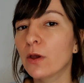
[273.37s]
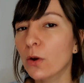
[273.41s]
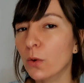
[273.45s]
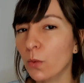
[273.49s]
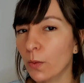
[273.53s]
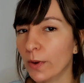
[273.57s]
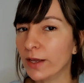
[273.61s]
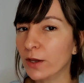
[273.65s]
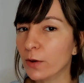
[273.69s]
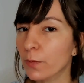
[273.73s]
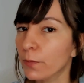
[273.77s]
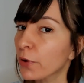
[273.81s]

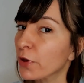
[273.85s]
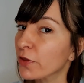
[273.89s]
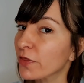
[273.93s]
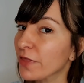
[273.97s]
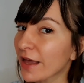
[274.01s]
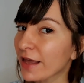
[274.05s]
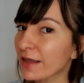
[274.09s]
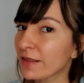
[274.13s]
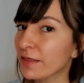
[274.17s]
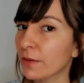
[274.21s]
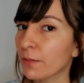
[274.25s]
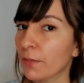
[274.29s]
We can put
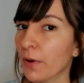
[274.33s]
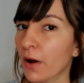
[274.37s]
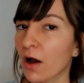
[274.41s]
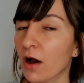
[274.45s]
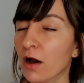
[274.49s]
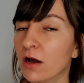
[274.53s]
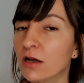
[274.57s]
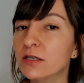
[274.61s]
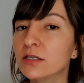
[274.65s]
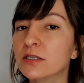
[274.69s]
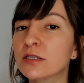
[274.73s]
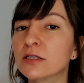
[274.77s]
that in the
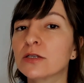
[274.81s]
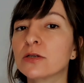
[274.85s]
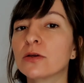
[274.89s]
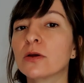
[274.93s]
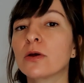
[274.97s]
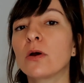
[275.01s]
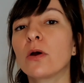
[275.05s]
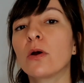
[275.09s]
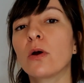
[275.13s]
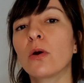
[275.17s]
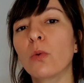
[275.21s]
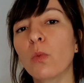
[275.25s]
past.
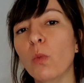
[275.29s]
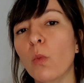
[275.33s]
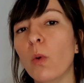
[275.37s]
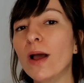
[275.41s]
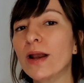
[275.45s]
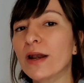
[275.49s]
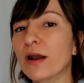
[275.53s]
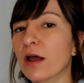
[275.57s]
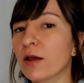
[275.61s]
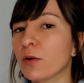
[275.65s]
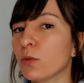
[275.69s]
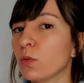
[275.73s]

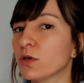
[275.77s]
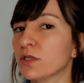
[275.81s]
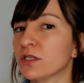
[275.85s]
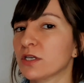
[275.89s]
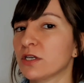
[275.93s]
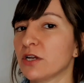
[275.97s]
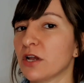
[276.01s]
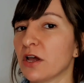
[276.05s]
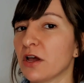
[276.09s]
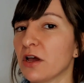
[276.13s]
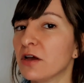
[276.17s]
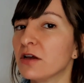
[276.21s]
When I was a
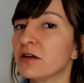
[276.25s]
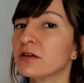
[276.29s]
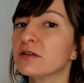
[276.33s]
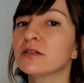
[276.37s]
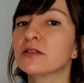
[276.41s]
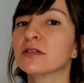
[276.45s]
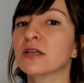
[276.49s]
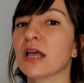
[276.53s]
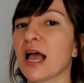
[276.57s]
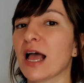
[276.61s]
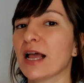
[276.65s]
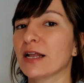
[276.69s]

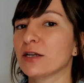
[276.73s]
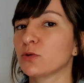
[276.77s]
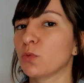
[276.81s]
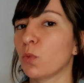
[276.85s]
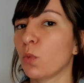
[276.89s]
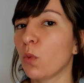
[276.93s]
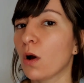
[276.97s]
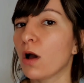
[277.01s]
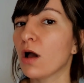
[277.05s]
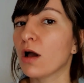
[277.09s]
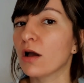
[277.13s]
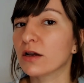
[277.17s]
nurse and
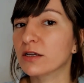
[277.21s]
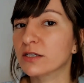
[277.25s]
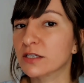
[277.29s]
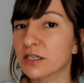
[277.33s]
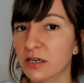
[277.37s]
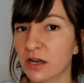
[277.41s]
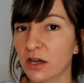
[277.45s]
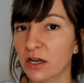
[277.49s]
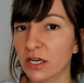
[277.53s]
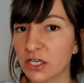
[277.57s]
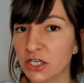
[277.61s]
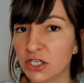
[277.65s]
worked
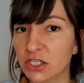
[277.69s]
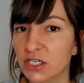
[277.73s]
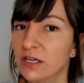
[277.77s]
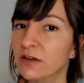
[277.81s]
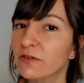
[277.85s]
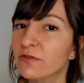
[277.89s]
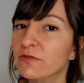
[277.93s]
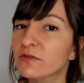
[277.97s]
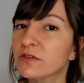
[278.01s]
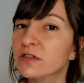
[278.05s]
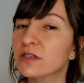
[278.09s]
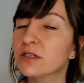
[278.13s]
night
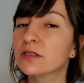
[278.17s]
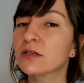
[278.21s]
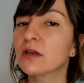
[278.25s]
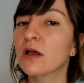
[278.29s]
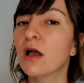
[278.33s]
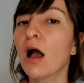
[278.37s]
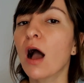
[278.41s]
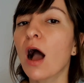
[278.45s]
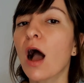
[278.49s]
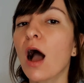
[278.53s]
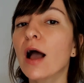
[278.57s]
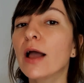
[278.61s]
shifts,
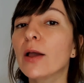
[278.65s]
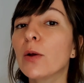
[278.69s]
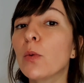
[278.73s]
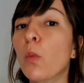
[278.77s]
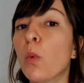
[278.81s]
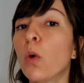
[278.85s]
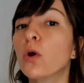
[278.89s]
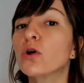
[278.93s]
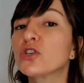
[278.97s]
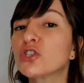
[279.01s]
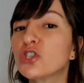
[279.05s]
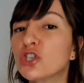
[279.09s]
I
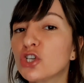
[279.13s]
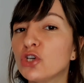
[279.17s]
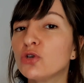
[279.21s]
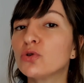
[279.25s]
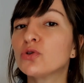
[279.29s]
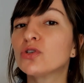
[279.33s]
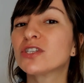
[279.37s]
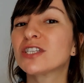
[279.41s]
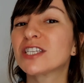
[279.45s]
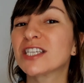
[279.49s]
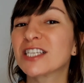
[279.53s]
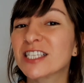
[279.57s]
was
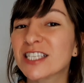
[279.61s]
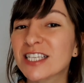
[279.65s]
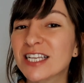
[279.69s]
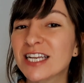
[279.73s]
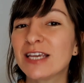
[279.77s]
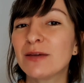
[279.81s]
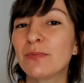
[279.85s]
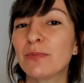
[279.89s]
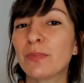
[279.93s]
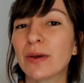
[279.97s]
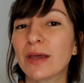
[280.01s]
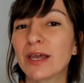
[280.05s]
used to
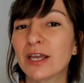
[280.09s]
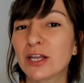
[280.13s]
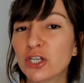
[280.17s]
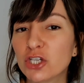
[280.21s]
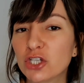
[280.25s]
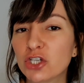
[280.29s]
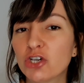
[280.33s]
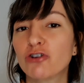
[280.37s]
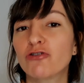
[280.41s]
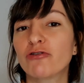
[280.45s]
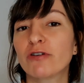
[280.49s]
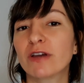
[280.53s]
sleeping
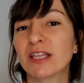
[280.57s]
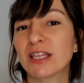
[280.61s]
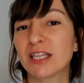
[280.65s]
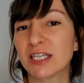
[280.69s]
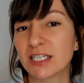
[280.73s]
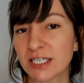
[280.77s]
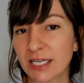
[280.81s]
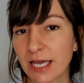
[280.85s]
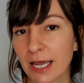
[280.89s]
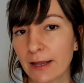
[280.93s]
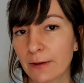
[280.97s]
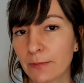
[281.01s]
during the
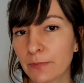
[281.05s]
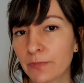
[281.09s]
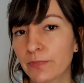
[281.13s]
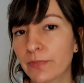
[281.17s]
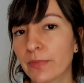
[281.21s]
day.